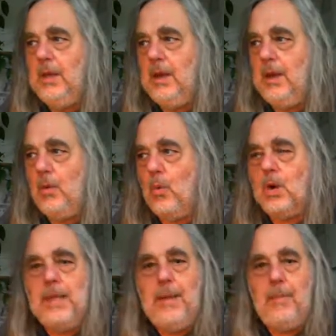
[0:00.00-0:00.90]

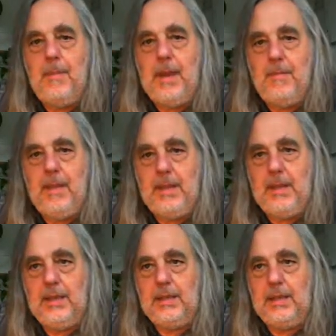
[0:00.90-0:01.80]
worked up about
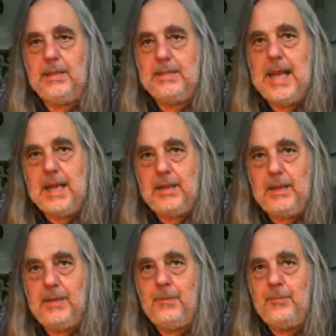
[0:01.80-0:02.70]
making it
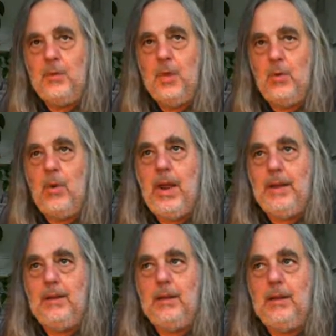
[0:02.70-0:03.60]
exactly
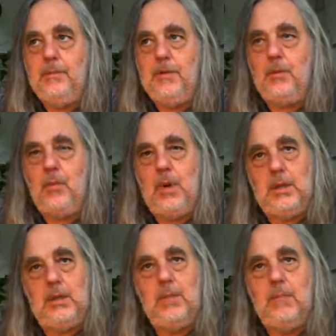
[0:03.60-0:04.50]
right. I just want
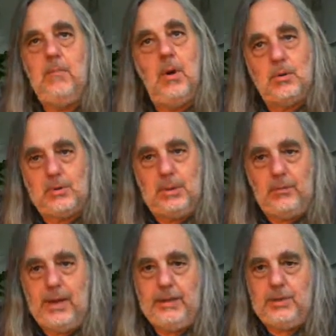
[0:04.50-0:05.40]
it to be mostly
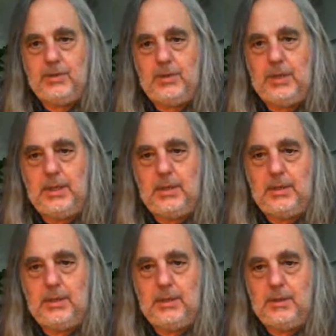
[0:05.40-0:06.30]
right, just so you get
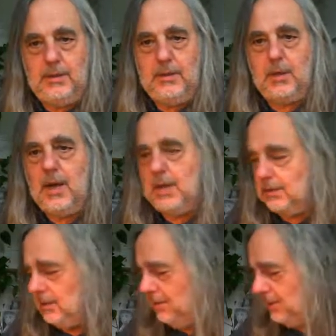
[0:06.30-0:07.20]
the
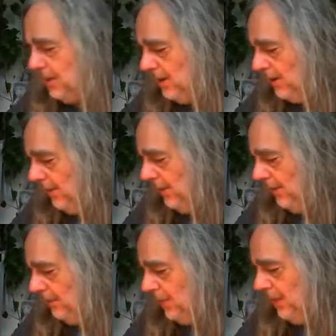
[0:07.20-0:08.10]
concepts that are
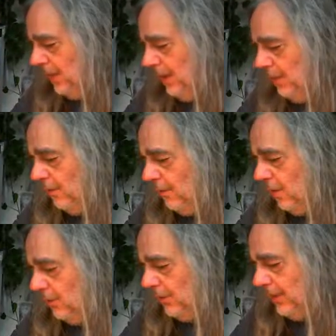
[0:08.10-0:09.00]

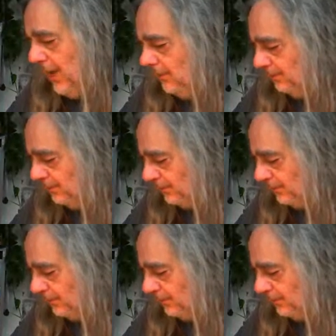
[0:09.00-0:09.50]
involved with that.